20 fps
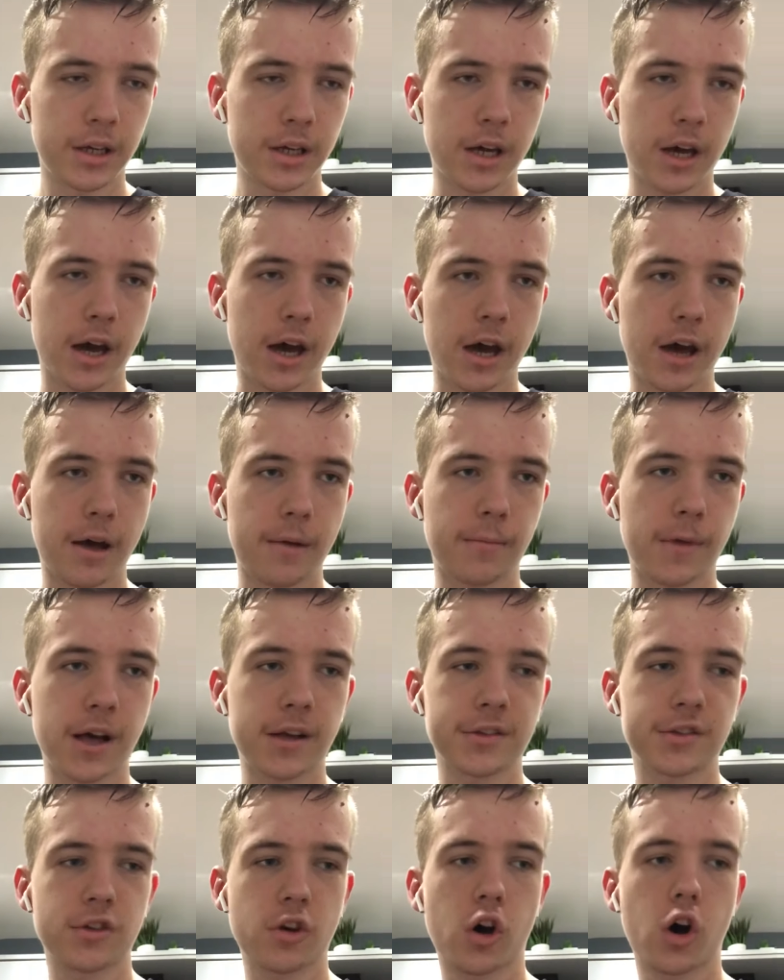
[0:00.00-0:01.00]
And
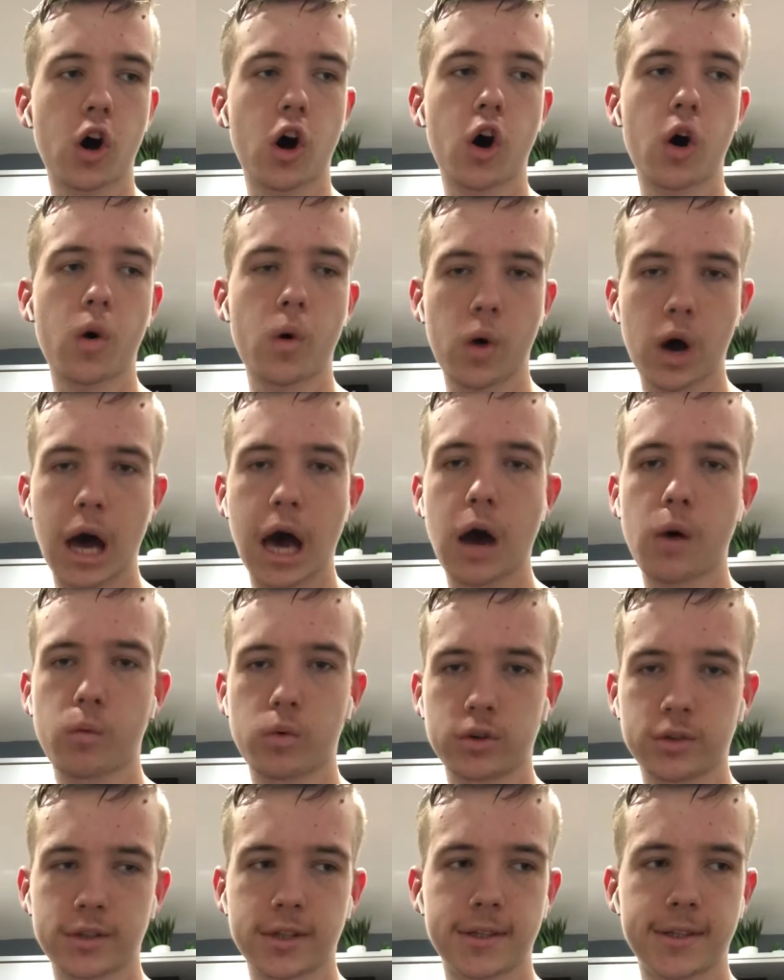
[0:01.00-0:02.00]
that's all I
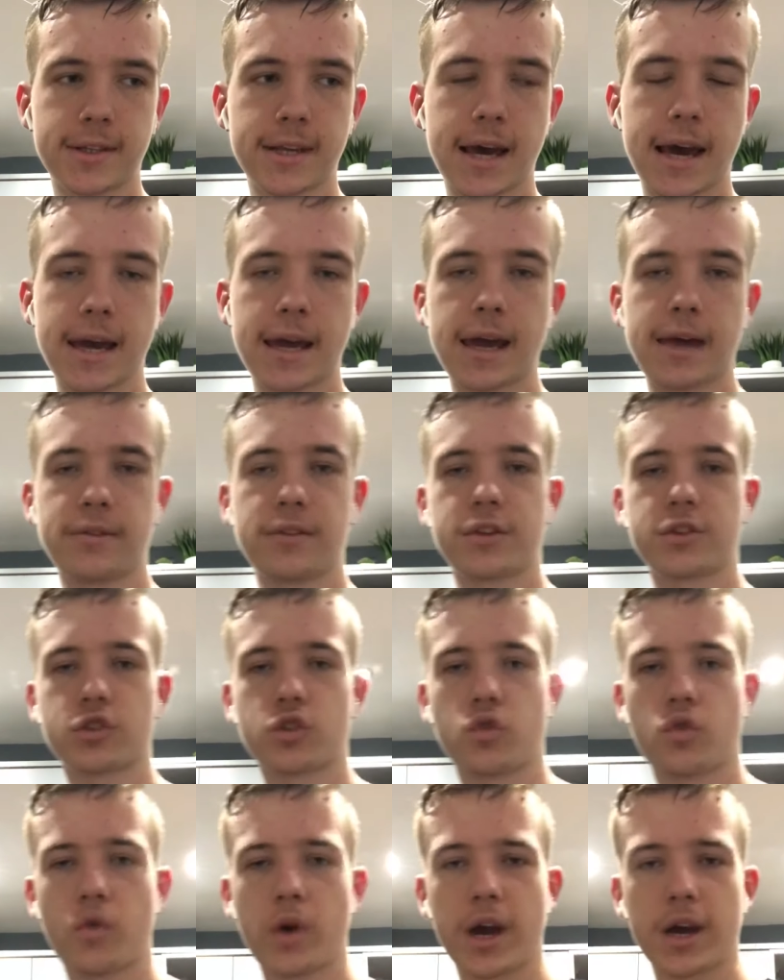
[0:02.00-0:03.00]
want to say in this
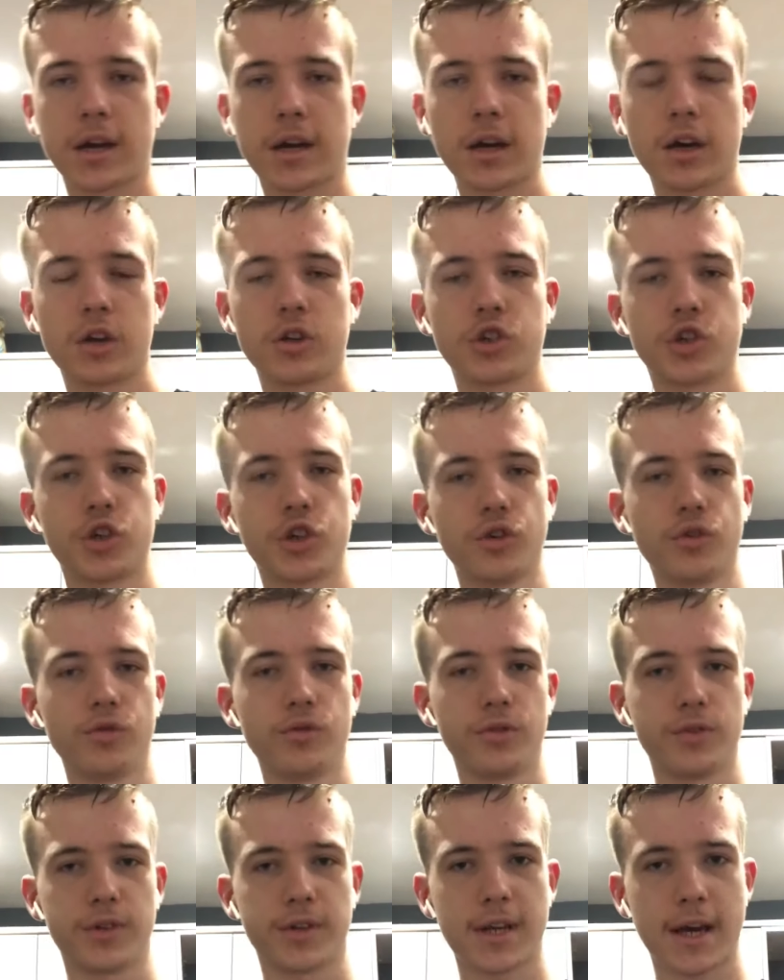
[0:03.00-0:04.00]
quick
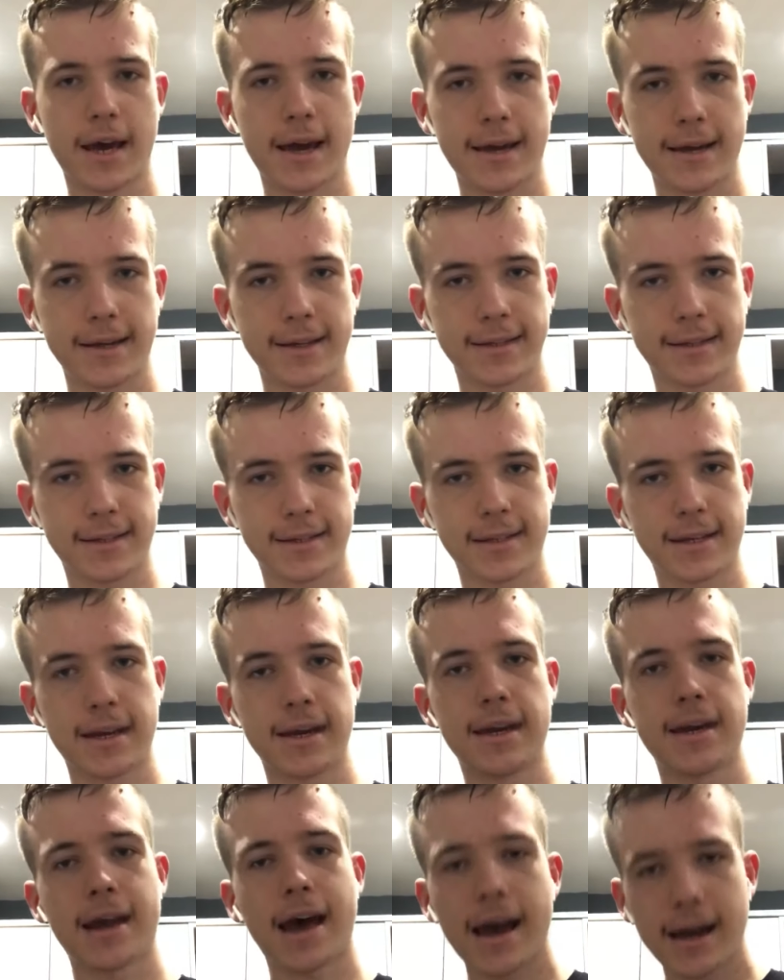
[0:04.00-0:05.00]
Tuesday's
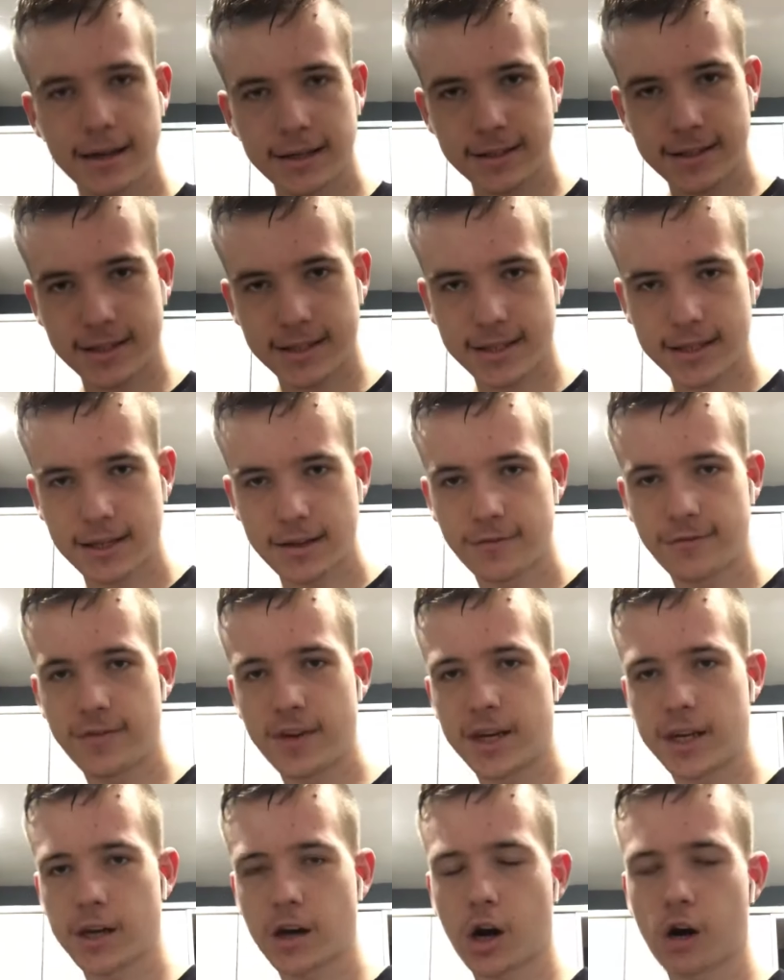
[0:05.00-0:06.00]
night
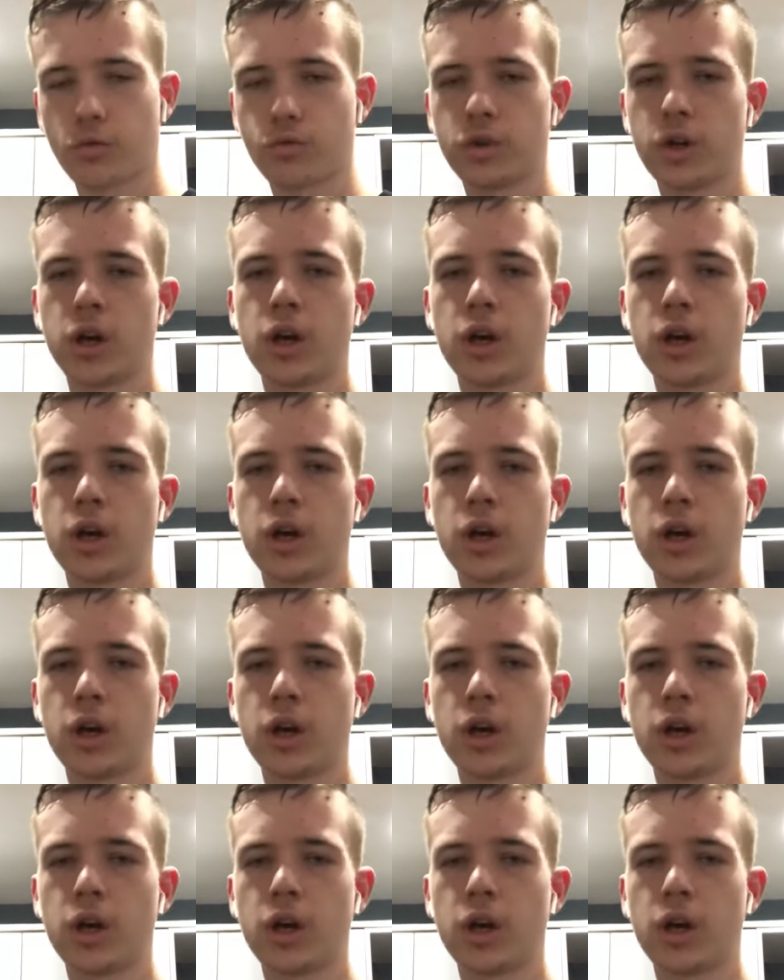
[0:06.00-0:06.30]
video.